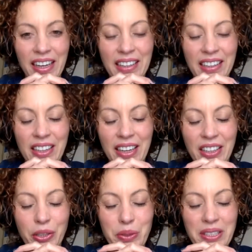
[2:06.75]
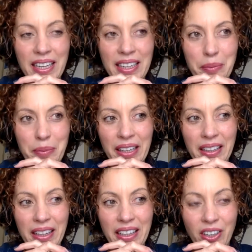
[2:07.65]
And you were telling
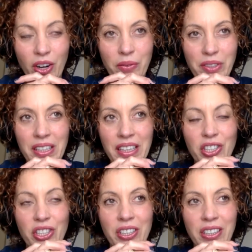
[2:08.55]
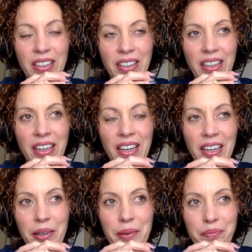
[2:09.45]
me in conversation
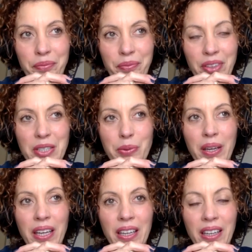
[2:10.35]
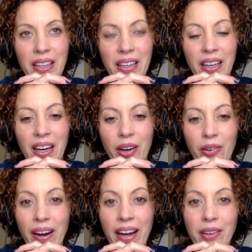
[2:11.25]
this week
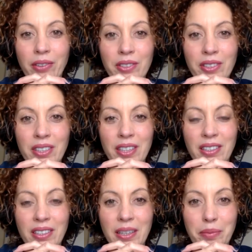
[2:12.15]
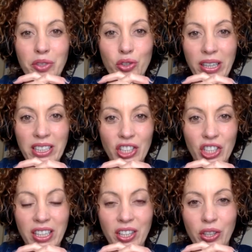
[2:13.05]
around some
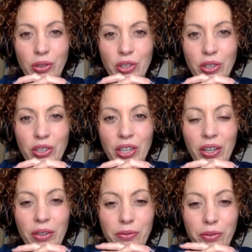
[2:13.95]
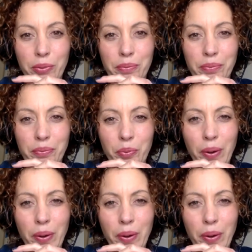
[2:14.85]
strategy that you'd heard from, where